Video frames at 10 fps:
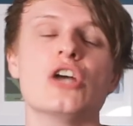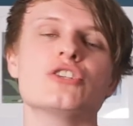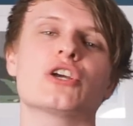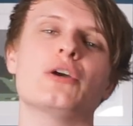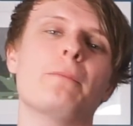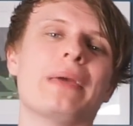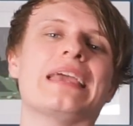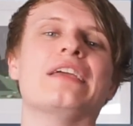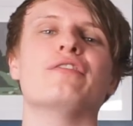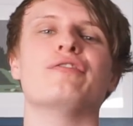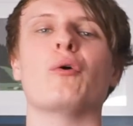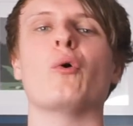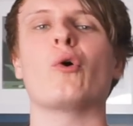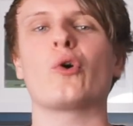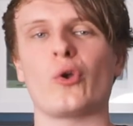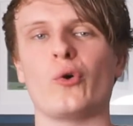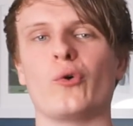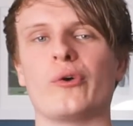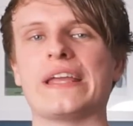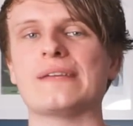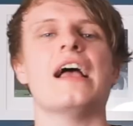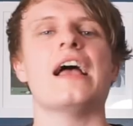to compete for glory.